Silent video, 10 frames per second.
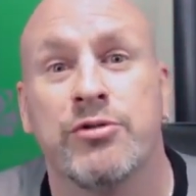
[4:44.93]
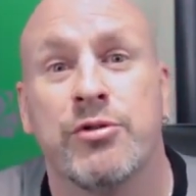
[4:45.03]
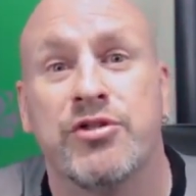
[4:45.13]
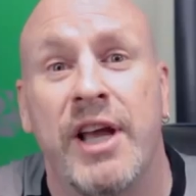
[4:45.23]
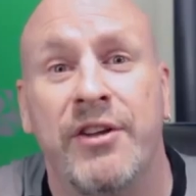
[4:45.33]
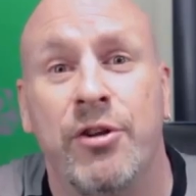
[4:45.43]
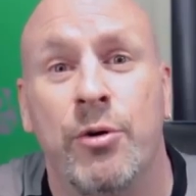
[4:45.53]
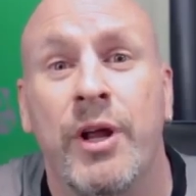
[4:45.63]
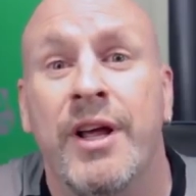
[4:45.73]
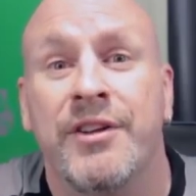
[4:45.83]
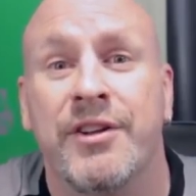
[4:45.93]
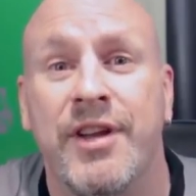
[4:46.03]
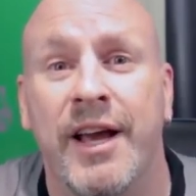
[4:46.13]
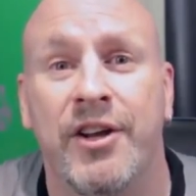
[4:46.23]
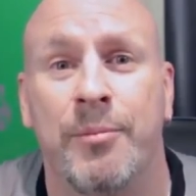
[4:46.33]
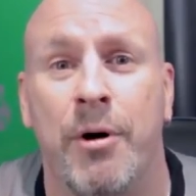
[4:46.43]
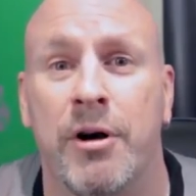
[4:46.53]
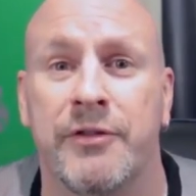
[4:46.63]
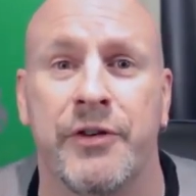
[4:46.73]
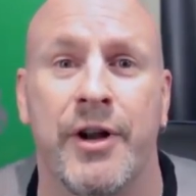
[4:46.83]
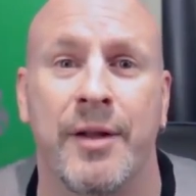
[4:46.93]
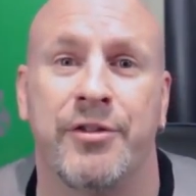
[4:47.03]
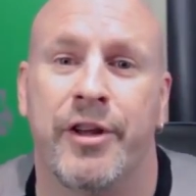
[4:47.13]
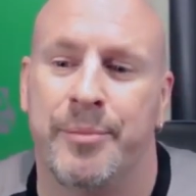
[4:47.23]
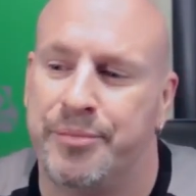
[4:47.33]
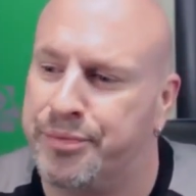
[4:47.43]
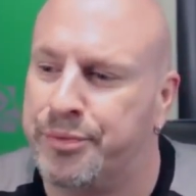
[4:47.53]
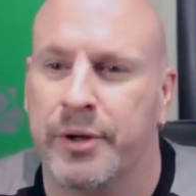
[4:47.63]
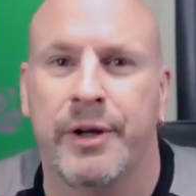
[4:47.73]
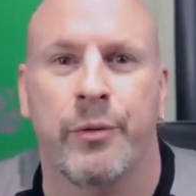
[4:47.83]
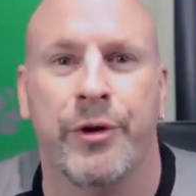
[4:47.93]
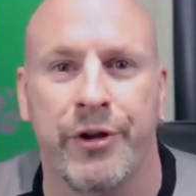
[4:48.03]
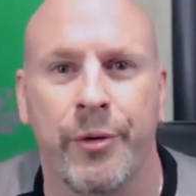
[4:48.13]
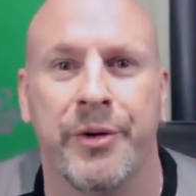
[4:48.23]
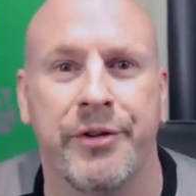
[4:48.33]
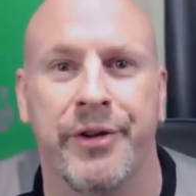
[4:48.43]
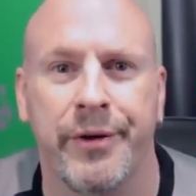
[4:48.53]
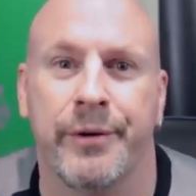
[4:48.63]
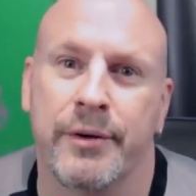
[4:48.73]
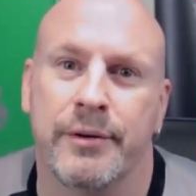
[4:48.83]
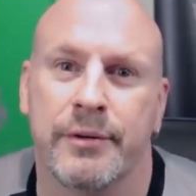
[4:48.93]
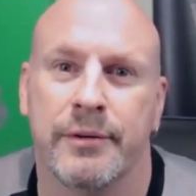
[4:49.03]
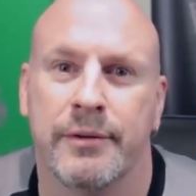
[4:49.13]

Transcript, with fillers: So stay tuned to Tech Tomorrow. If you're not such, you know what to do.